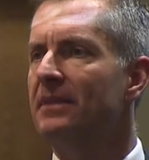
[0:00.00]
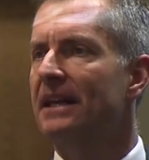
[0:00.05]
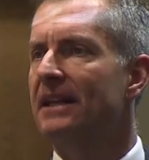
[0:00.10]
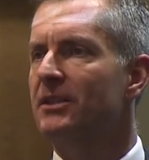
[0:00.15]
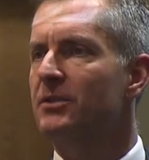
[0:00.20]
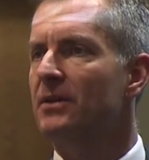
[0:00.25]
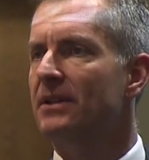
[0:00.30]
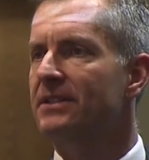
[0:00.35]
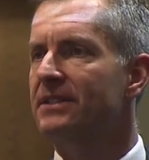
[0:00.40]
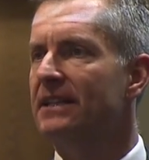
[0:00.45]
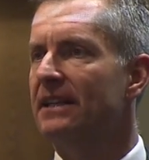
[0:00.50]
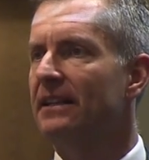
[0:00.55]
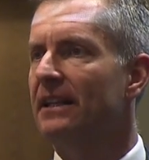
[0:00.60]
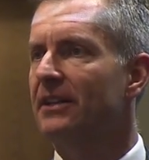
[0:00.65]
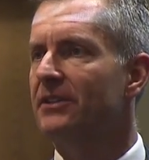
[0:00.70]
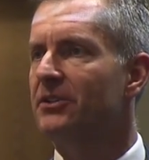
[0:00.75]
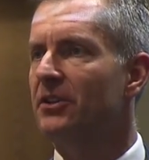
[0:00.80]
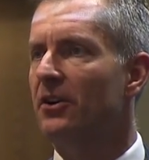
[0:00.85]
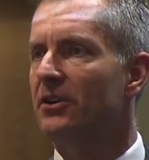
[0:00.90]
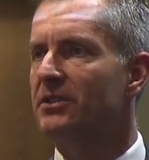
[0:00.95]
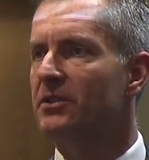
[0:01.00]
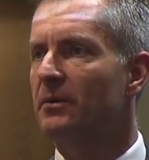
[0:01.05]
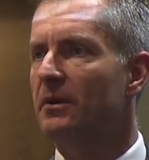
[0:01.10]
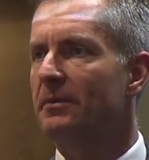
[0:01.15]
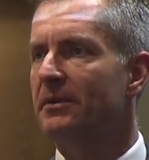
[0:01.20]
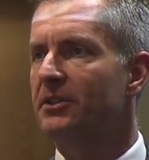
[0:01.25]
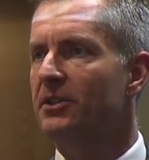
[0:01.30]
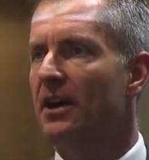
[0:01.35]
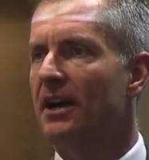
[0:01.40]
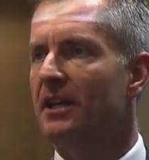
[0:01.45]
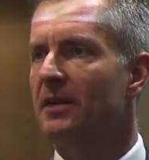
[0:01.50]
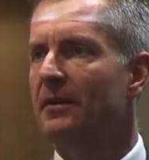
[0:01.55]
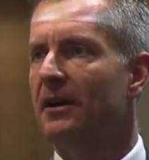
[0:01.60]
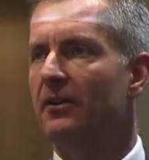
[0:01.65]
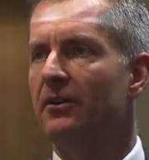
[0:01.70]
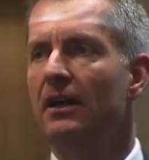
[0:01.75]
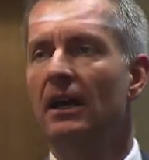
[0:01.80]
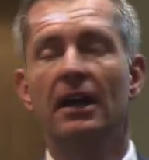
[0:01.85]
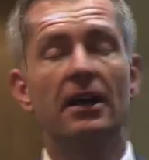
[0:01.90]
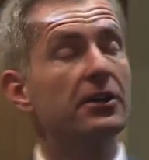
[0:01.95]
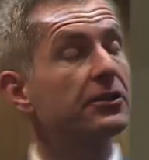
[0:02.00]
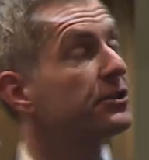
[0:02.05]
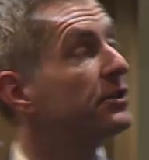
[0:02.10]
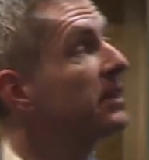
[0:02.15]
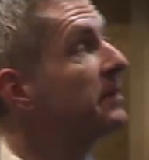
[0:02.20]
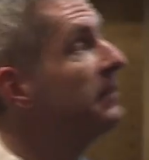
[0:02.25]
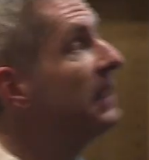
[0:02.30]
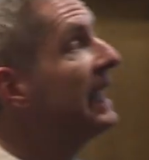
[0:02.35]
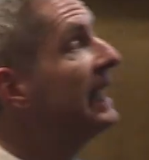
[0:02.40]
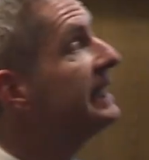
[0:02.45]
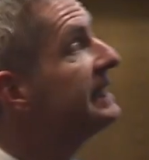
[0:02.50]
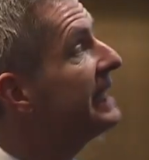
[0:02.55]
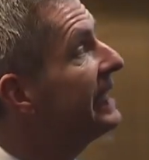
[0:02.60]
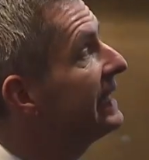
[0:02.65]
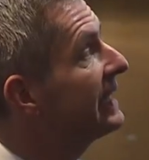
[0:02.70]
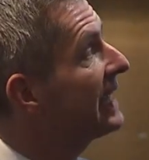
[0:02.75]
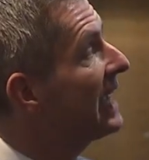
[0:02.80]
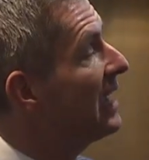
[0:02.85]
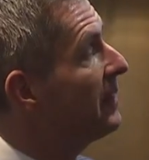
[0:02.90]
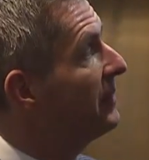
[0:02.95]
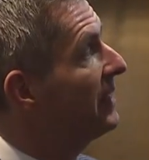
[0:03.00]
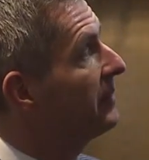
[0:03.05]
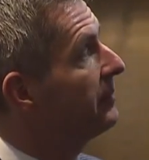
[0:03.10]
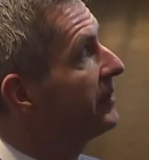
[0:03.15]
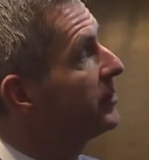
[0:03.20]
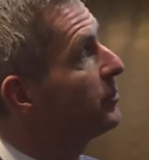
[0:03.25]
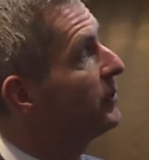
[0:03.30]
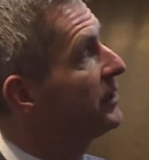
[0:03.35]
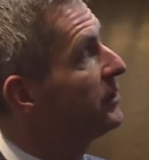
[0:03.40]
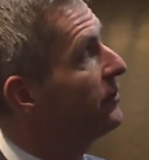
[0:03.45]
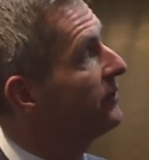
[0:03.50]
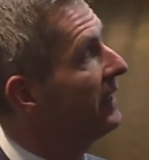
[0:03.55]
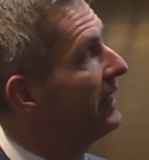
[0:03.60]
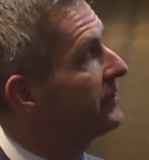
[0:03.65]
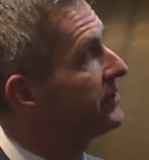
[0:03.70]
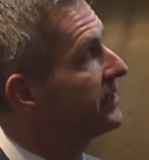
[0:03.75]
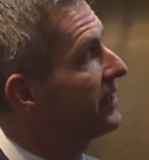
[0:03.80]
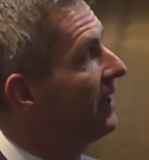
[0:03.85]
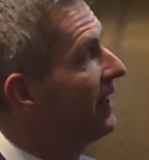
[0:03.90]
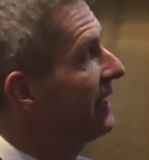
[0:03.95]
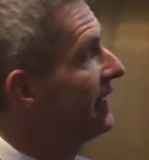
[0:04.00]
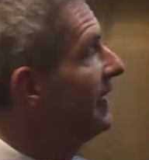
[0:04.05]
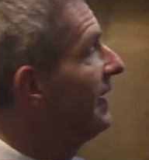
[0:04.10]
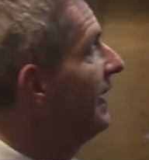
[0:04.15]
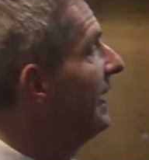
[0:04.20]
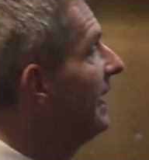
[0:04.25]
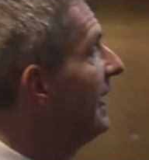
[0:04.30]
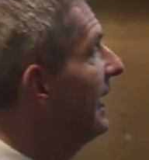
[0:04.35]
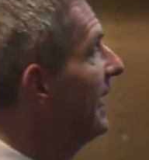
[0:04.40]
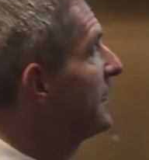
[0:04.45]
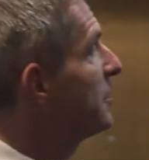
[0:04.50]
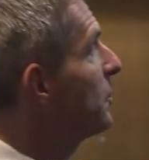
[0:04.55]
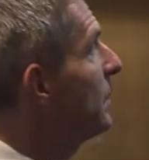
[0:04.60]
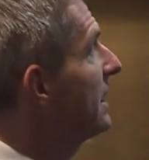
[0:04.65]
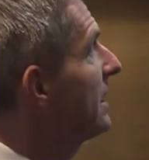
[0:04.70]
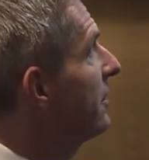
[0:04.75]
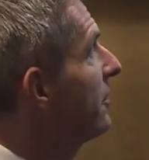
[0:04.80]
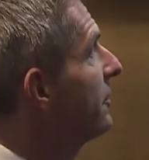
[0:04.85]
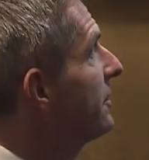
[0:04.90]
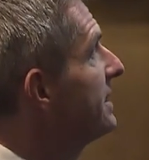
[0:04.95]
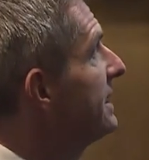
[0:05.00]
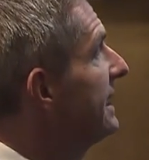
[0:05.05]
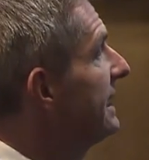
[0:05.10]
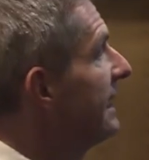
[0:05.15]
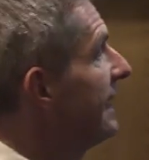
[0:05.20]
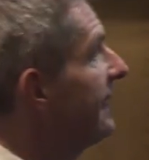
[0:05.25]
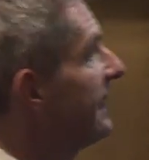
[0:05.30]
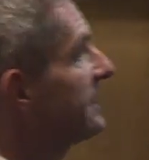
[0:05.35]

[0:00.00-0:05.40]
planets around sun-like stars that we've been talking about. So the main data came in between 2009 and 2013. And